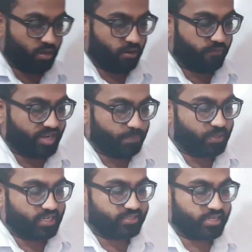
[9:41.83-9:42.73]
when a
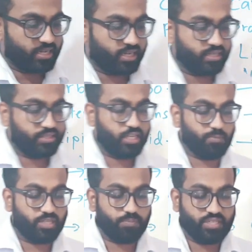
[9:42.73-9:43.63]
person
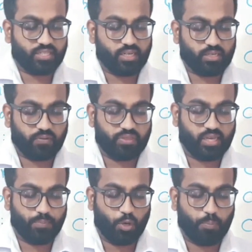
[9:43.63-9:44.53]
consumes a biscuit of the
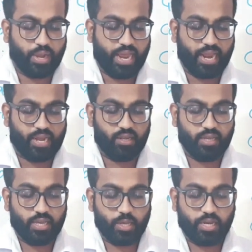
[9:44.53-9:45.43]
above brand,
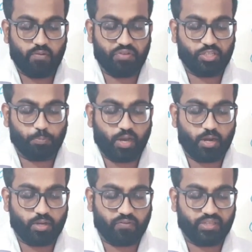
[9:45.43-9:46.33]
in which part
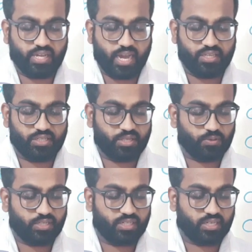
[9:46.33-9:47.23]
of the digestive
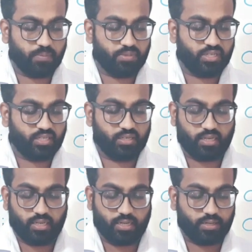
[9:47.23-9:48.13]
system
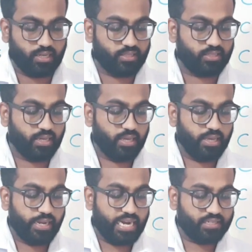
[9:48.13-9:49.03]
does
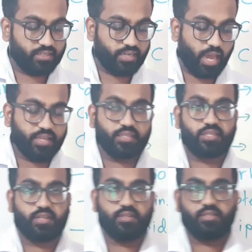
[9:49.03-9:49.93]
its
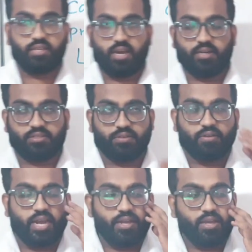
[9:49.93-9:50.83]
digestion starts,
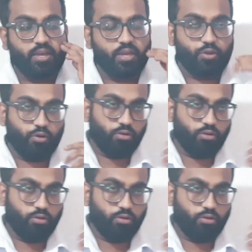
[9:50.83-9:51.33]
right? You know,